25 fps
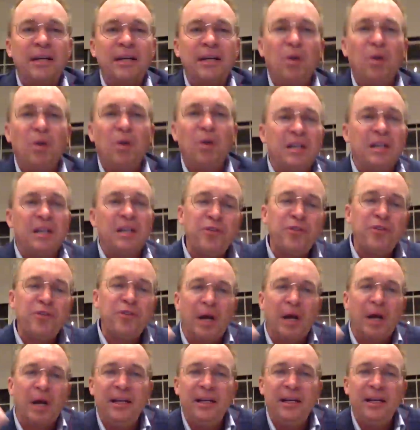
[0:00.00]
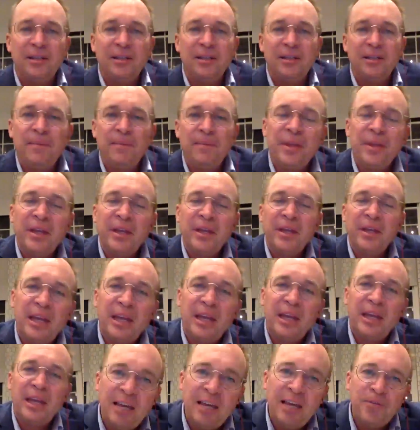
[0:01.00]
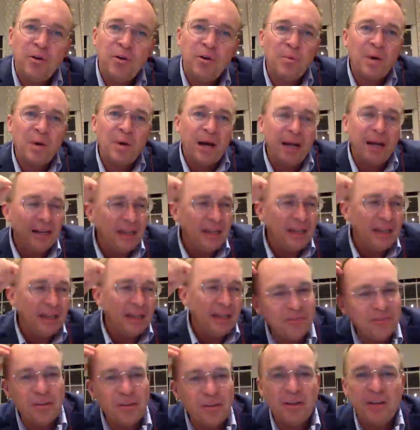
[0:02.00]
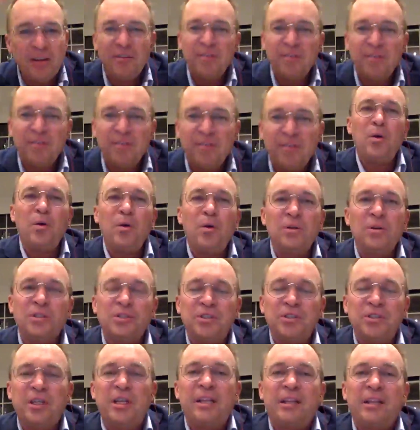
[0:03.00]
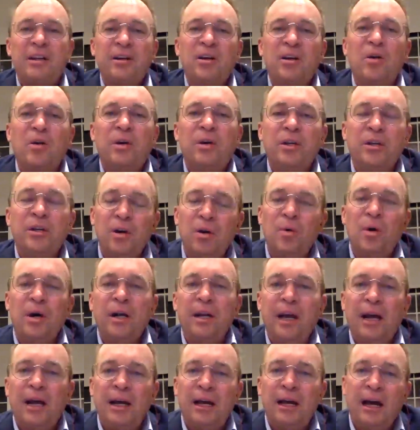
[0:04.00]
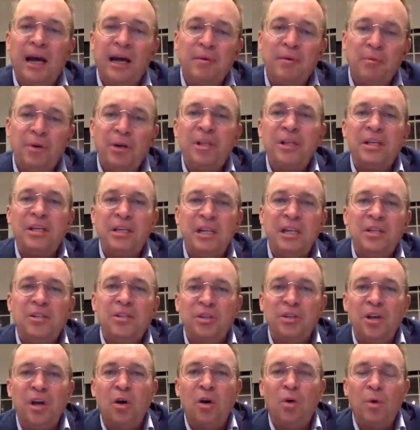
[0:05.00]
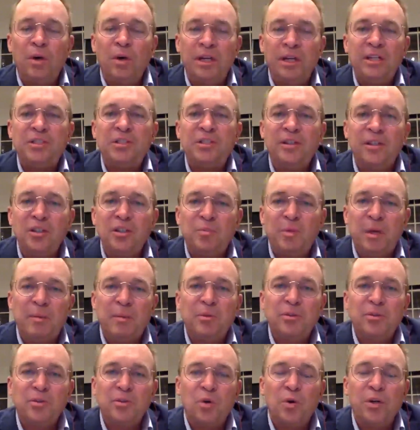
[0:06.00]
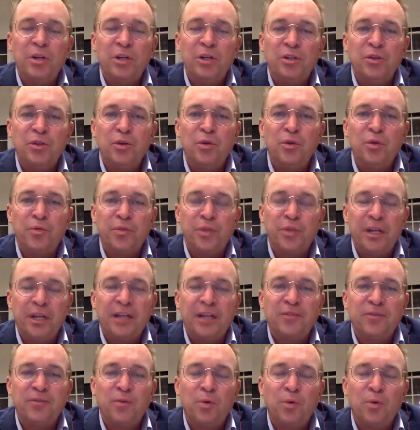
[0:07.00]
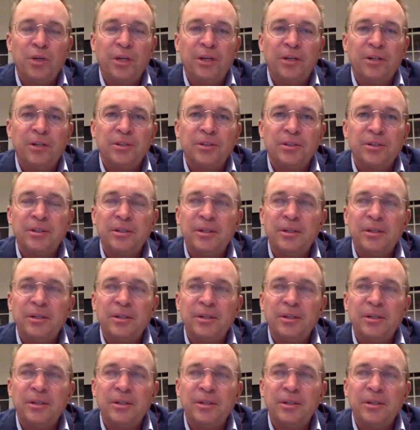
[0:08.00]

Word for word: on. If you're right, increase taxes. If you're right, and then if the if the voters are sitting there going, you know what, I, I really need to know what each of these people is going to do for the next four years,